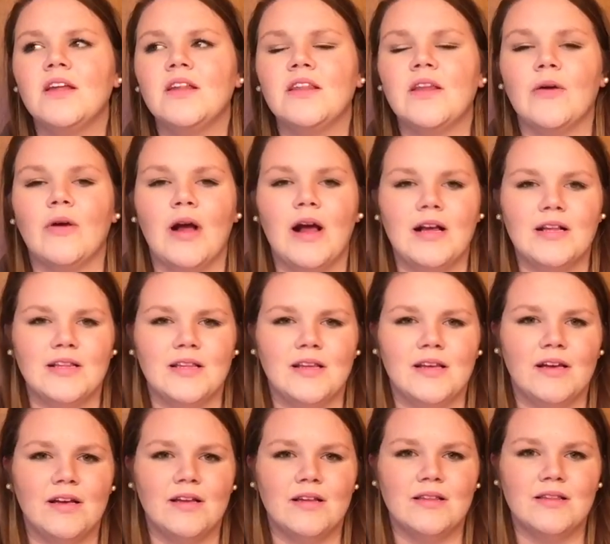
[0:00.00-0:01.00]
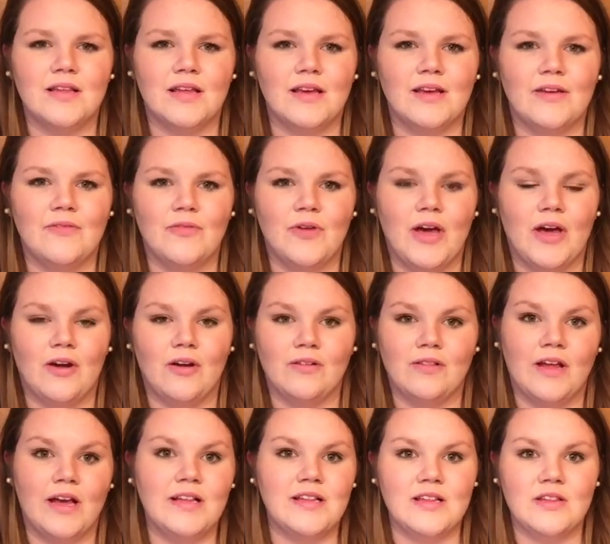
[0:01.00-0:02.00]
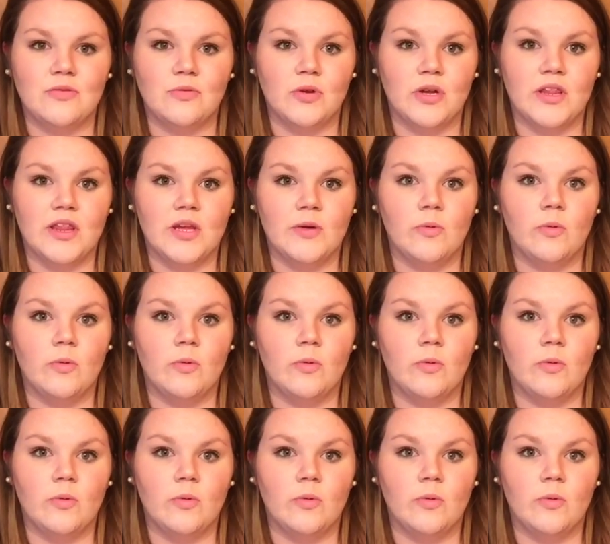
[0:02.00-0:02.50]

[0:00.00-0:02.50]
they were asking us like if we had our license or anything.